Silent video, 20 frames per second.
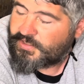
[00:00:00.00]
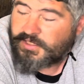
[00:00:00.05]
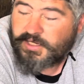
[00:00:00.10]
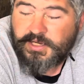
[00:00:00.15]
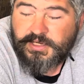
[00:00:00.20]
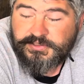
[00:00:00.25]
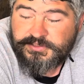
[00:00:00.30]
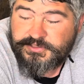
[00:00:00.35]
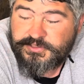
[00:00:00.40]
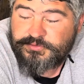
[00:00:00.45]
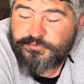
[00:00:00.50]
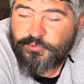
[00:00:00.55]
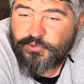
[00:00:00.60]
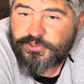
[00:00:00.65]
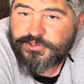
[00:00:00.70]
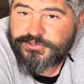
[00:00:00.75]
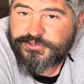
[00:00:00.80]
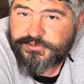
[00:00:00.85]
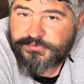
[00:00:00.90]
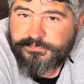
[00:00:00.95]
Yeah, you
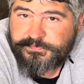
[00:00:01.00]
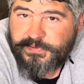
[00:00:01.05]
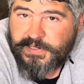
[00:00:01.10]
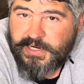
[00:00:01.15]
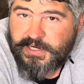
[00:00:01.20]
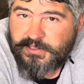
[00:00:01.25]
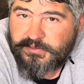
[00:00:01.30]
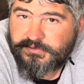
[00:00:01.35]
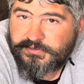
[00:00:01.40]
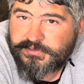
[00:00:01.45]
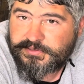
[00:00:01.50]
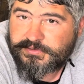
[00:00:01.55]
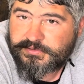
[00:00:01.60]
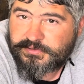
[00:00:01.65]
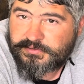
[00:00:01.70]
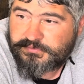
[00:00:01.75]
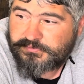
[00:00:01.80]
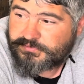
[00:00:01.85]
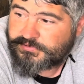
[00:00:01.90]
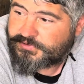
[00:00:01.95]
want your pirates
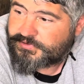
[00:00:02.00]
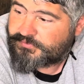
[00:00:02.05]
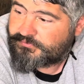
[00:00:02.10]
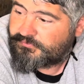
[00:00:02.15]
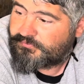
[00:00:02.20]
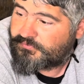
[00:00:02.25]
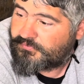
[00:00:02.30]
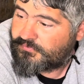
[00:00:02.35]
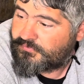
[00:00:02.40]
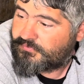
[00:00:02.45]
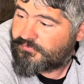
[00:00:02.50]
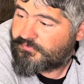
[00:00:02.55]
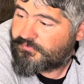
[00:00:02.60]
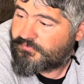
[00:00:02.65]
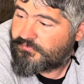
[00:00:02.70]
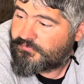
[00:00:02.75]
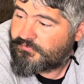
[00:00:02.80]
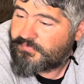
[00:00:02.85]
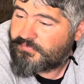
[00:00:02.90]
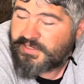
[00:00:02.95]

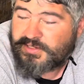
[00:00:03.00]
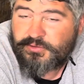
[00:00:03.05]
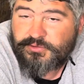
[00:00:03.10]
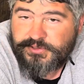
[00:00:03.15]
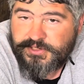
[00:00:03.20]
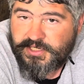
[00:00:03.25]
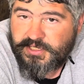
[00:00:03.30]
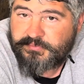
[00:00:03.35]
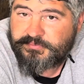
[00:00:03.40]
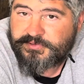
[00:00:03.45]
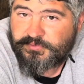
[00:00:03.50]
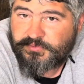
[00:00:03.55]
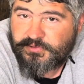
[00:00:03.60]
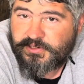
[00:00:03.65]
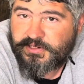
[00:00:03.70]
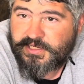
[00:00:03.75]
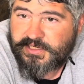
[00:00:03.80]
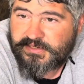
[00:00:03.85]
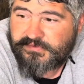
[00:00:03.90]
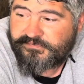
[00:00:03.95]
build up to where they can